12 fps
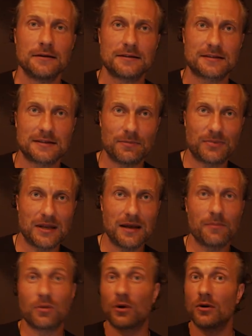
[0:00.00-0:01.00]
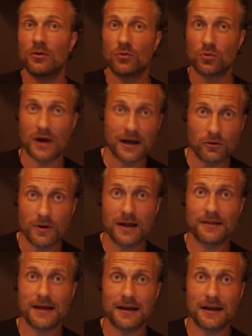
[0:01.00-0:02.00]
September, right
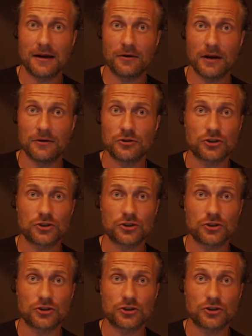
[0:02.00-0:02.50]
around that area.